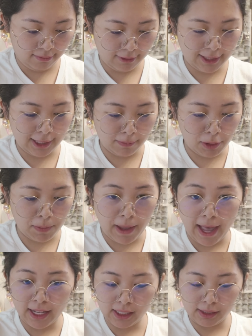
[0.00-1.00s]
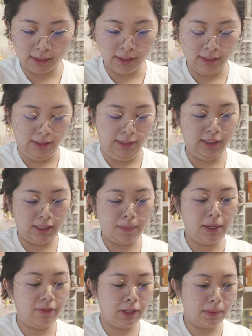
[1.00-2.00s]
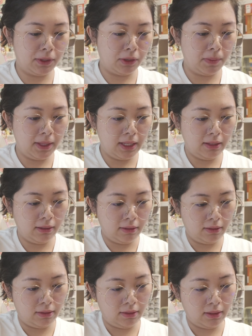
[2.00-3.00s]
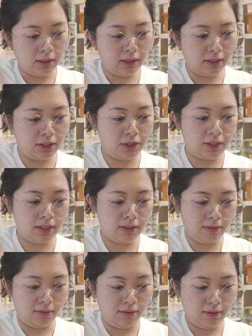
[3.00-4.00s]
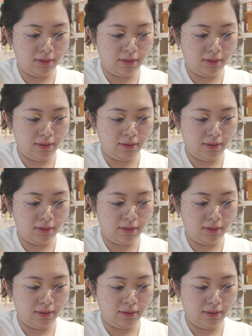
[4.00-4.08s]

What's this blue pack? Am I even supposed to open this? Is this just...